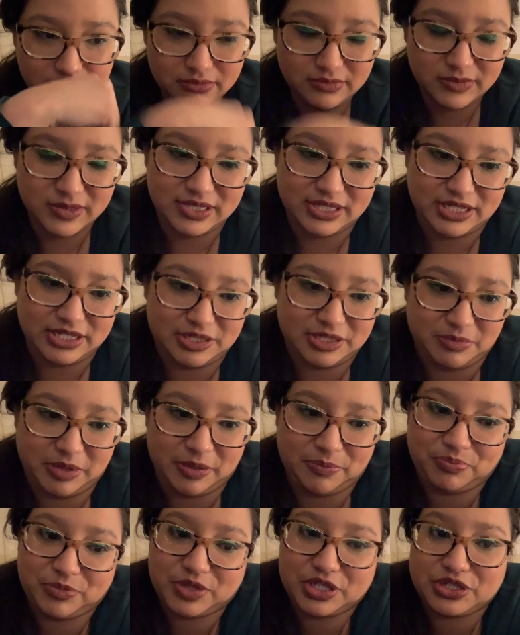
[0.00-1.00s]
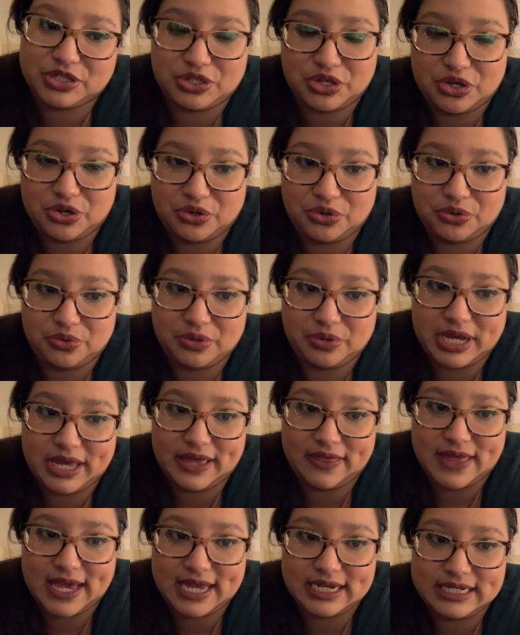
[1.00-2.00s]
Excuse me. So
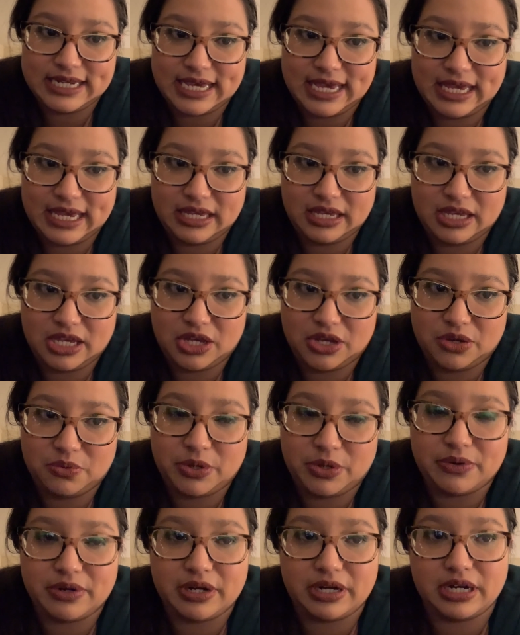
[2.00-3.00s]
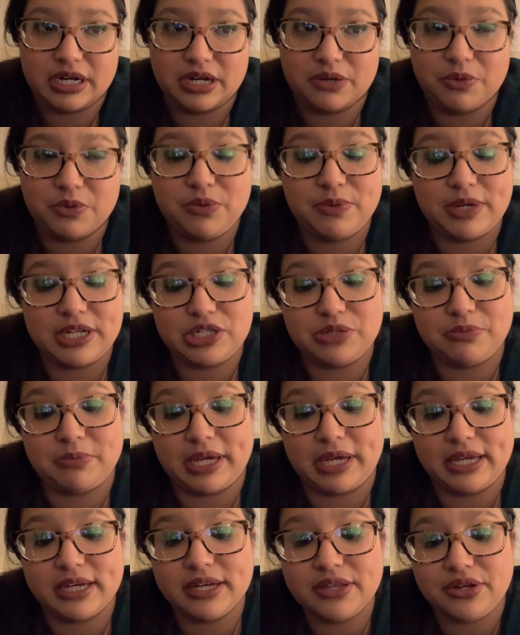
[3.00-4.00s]
that day we went to
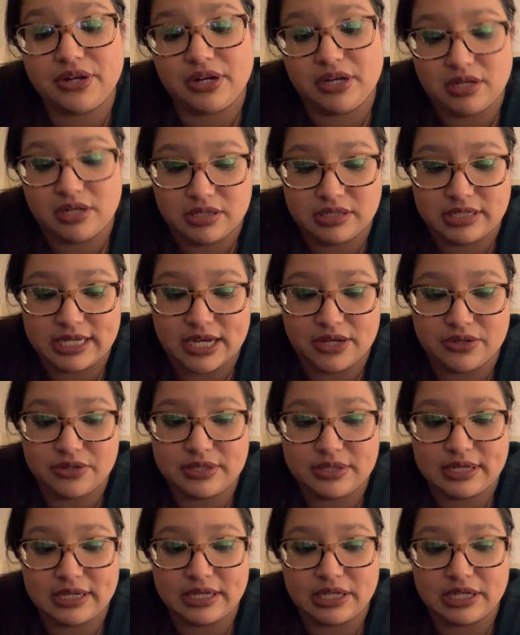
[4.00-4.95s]
my other aunt's house,